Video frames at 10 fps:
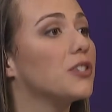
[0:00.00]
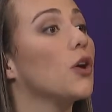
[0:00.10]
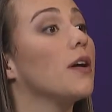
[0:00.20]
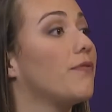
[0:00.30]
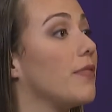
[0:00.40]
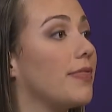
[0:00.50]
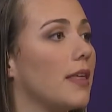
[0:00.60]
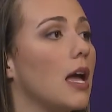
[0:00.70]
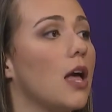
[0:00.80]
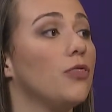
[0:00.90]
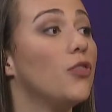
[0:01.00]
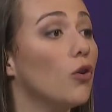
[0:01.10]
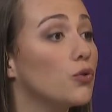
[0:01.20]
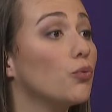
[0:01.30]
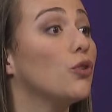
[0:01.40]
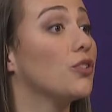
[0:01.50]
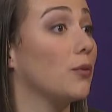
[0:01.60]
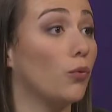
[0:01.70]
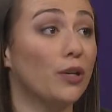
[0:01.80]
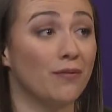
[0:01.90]
So if those rules
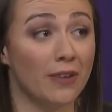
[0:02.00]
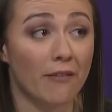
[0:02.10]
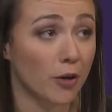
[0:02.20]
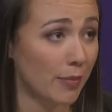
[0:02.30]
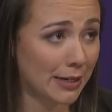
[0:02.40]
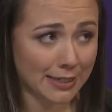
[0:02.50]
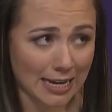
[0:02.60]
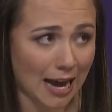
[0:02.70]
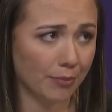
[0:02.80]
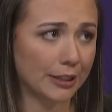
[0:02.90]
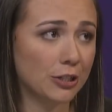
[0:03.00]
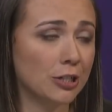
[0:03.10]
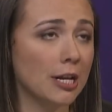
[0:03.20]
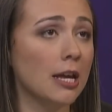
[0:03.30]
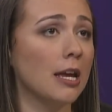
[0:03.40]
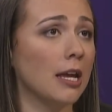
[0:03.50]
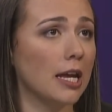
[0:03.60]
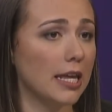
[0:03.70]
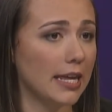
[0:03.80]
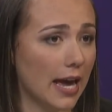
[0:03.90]
would have never been established,
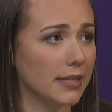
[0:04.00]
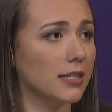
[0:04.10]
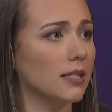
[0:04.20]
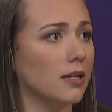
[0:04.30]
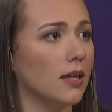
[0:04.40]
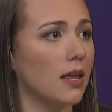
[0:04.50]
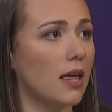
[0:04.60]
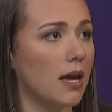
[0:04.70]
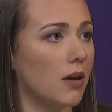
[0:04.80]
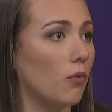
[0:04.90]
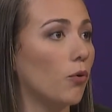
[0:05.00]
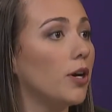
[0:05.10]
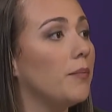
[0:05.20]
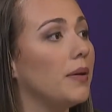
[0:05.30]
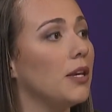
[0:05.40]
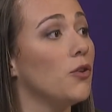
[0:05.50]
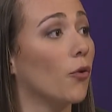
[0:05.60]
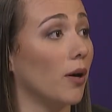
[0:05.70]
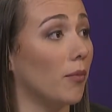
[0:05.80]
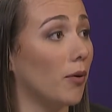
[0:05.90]
yes, it would be
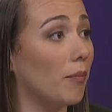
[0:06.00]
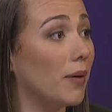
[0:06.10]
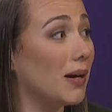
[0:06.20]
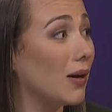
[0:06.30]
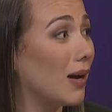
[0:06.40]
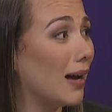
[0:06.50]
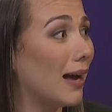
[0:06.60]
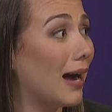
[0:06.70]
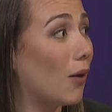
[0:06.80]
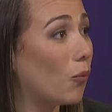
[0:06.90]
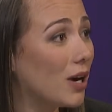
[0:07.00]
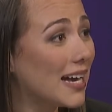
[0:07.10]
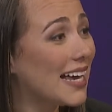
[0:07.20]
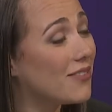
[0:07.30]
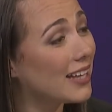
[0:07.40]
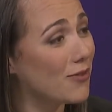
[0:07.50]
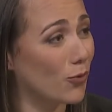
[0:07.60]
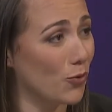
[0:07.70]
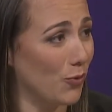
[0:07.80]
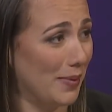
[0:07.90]
normal. But what kind of life
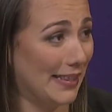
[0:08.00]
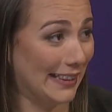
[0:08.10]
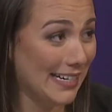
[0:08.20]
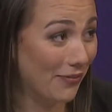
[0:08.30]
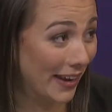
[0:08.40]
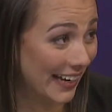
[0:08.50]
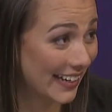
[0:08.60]
would we be living?